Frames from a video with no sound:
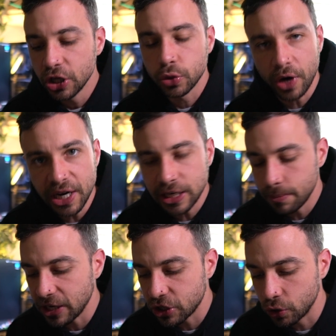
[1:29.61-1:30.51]
So what you need to
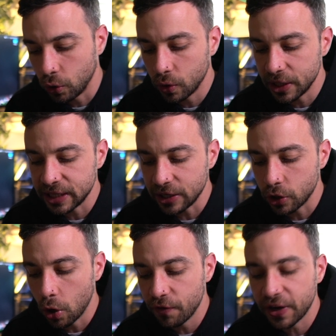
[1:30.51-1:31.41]
make sure is that your
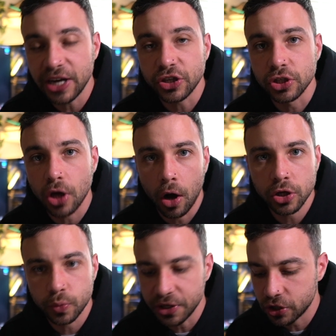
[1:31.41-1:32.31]
notifications
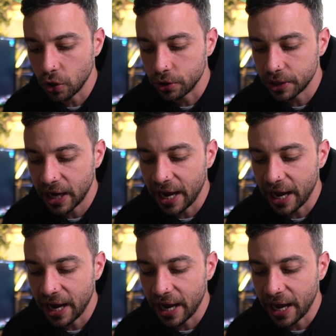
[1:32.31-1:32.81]
are switched on.